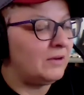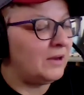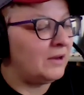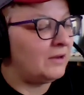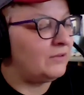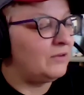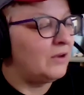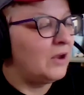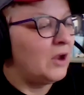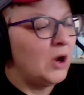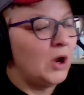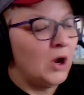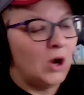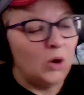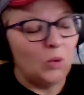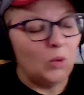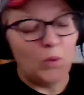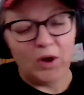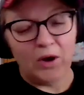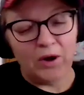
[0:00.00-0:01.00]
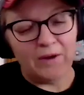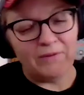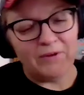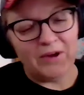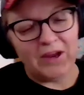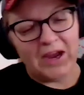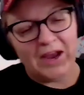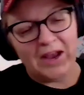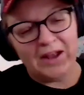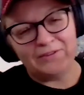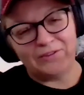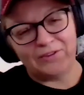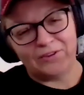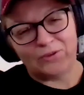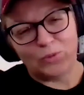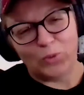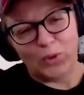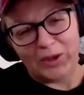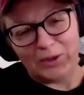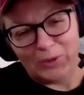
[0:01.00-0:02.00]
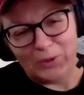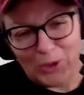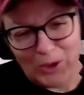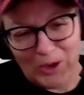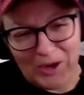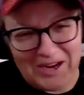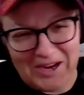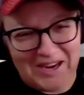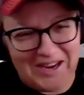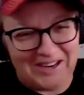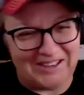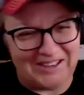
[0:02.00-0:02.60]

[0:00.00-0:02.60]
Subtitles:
We don't have any ads this week, Laurie.